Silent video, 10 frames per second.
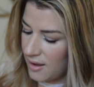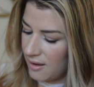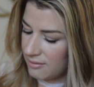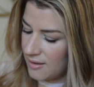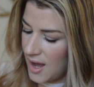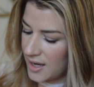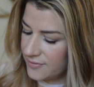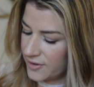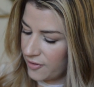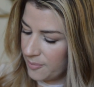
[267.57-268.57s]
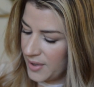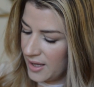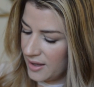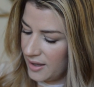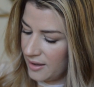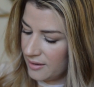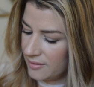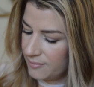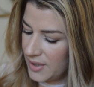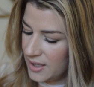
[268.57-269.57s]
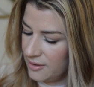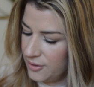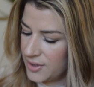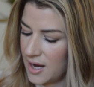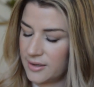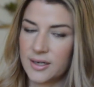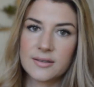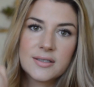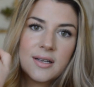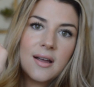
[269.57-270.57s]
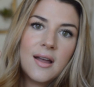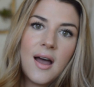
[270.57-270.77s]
a lot of different pinky nude colors.